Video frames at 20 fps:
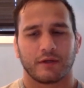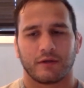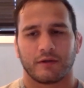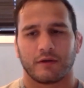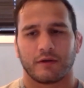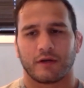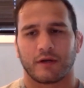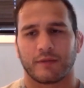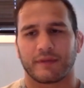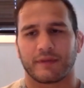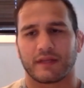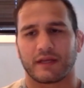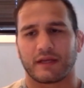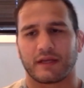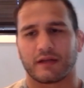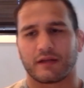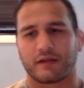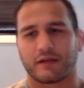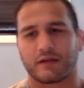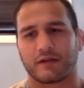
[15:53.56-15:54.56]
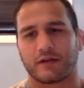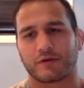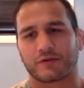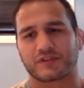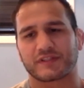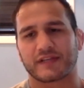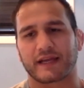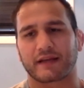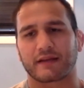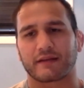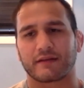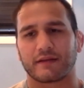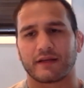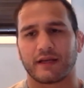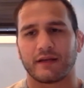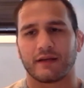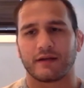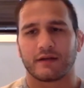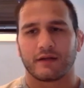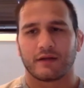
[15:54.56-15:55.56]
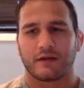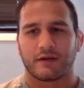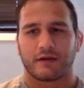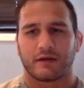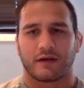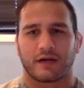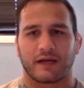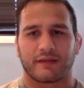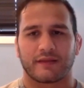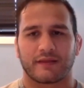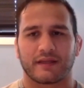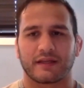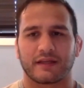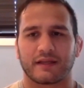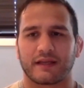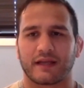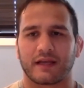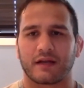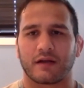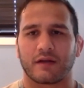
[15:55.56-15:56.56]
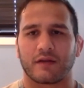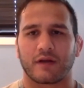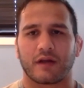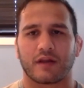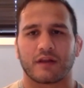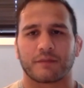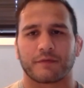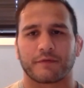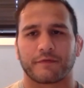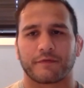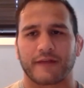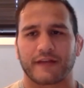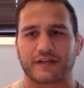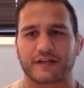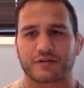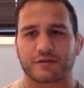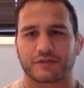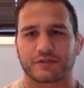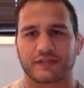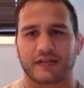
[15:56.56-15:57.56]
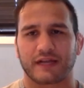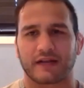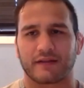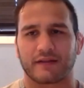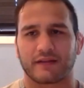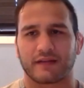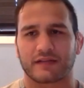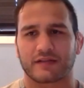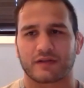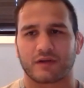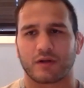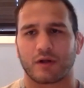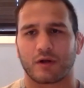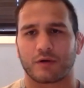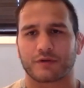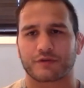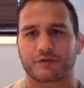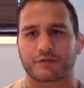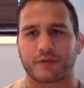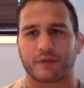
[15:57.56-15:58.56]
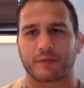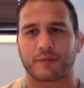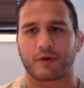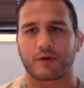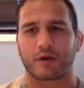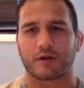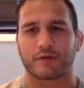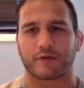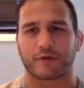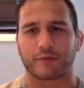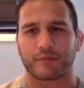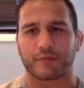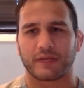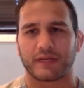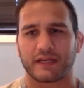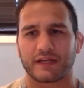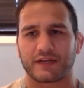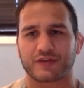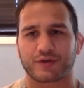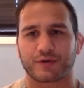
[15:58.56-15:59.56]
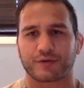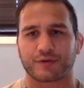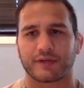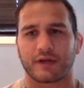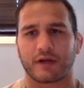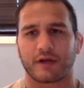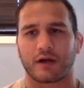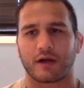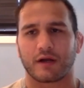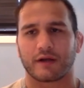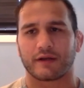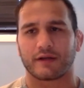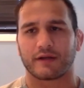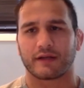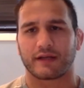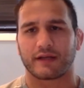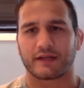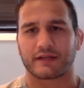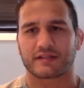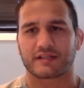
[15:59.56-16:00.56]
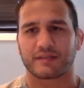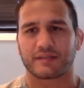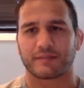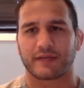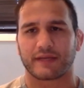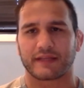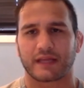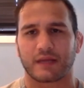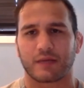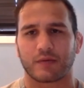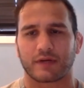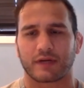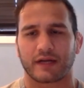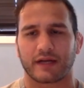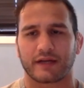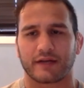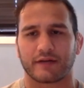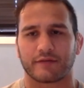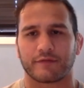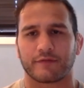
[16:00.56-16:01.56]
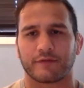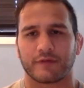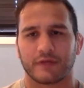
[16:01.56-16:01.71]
And then, secondly, I think, again, on the professional side of things, I'll always remember all of our meetings early on, and it seemed like they would kind of,